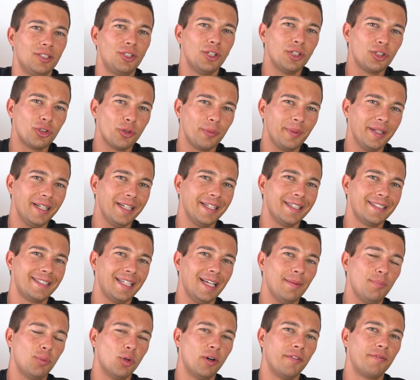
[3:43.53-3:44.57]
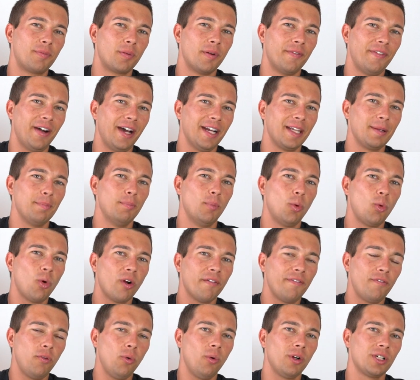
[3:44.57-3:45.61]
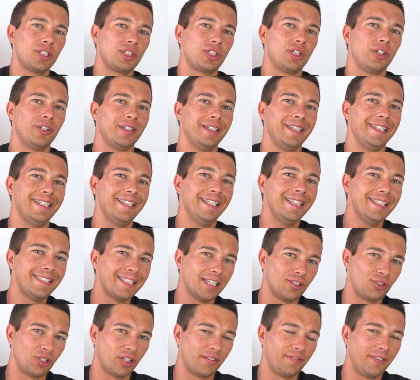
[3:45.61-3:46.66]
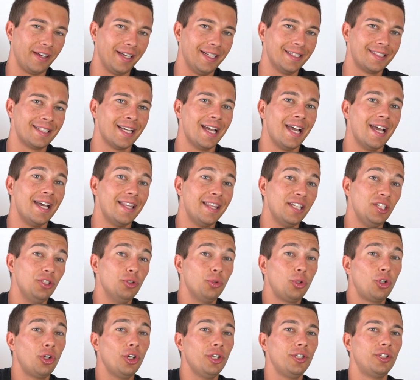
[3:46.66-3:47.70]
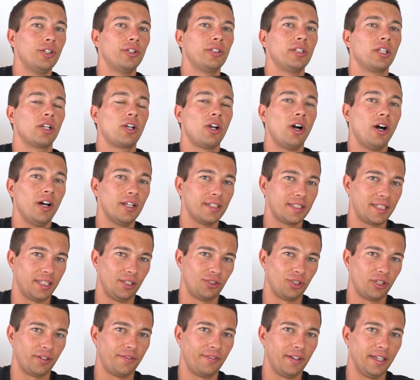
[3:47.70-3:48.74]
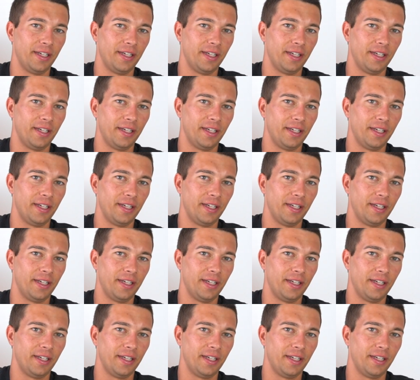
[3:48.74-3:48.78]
So this would be an example of providing more force during the eccentric phase than you could during the concentric